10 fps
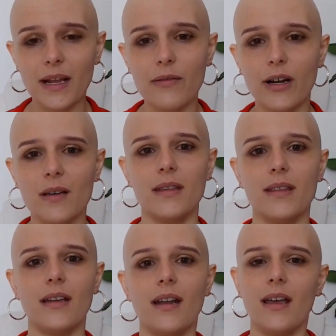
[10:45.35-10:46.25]
And I recommend
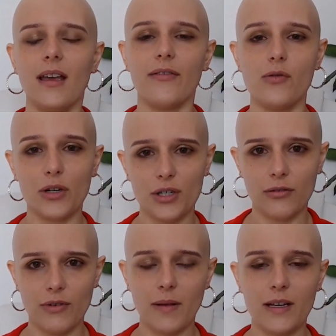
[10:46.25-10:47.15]
that if you're watching
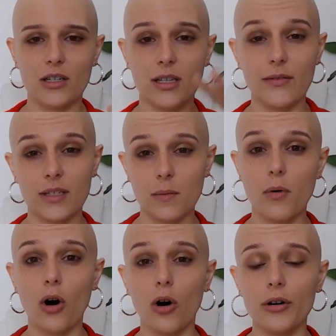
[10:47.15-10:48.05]
the replay, just give us a
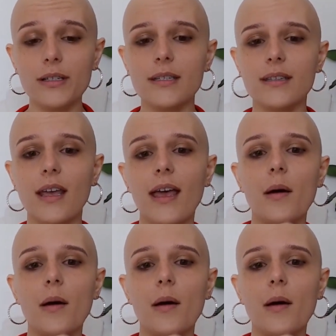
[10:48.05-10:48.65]
pause,